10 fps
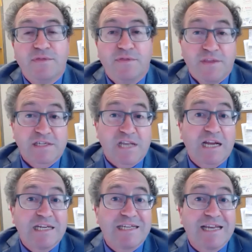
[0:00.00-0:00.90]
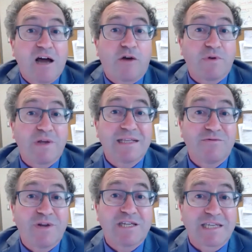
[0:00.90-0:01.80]
this likely did not
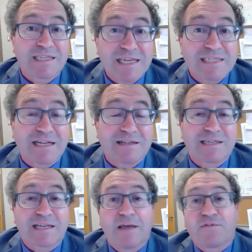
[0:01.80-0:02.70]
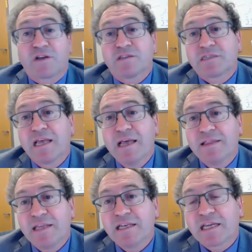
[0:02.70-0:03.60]
reach statistical significance,
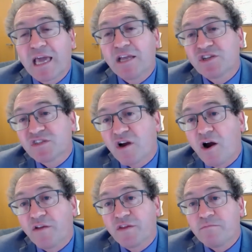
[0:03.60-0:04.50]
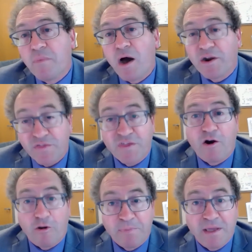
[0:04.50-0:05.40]
the indications are that
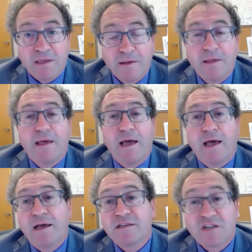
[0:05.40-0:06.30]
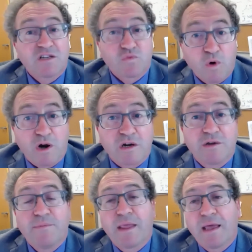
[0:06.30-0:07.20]
monotherapy does work.
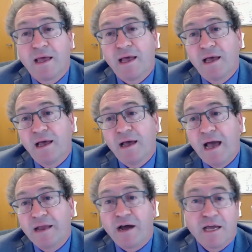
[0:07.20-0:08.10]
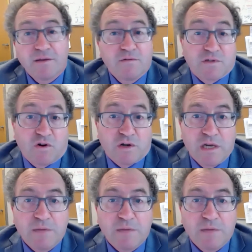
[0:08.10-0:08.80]
And I certainly